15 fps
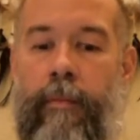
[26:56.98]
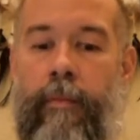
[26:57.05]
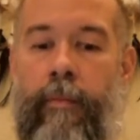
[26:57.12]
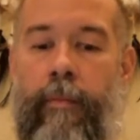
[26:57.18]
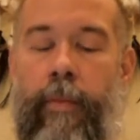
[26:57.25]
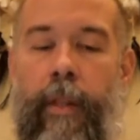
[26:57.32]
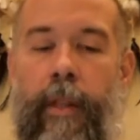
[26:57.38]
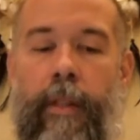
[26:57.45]

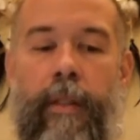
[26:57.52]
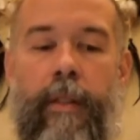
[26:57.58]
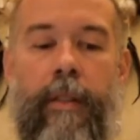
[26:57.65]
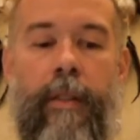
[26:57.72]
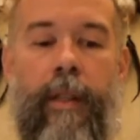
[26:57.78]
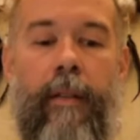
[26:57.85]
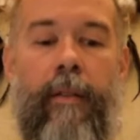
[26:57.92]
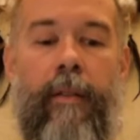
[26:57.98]
This is
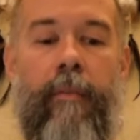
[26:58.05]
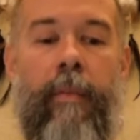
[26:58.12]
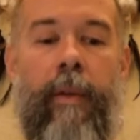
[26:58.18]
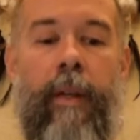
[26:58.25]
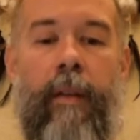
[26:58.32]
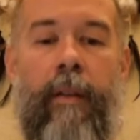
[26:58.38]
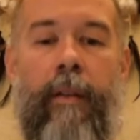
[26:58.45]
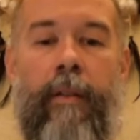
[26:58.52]
said to
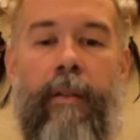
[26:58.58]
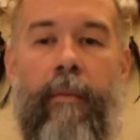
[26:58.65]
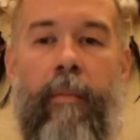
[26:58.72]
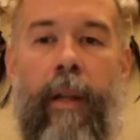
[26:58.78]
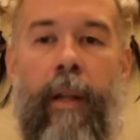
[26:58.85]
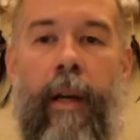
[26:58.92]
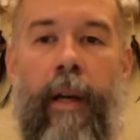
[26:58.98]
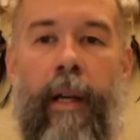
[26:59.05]
be the
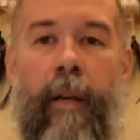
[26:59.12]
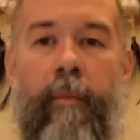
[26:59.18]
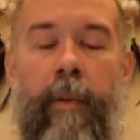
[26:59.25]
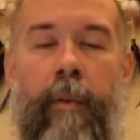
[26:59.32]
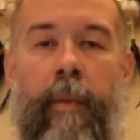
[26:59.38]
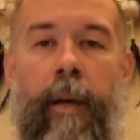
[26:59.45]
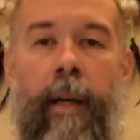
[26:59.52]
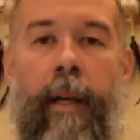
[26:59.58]
sublime
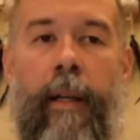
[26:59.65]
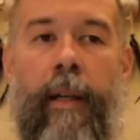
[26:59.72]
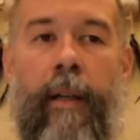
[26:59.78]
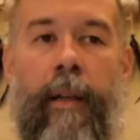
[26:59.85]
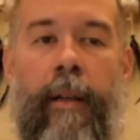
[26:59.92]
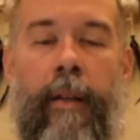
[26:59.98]
abiding.